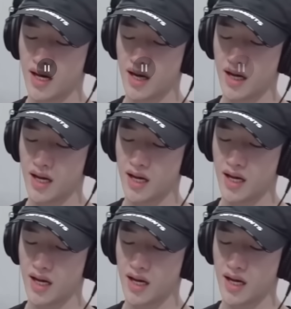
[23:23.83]
Because
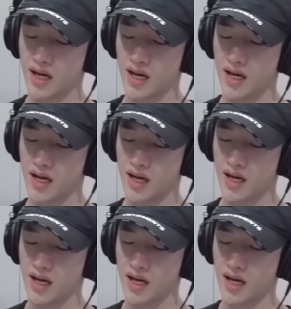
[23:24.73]
before my part, Han's
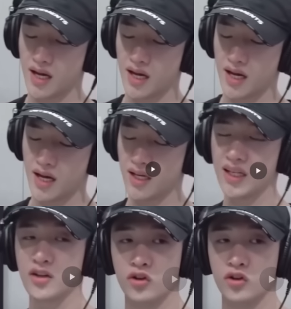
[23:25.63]
vocals are intense and clear.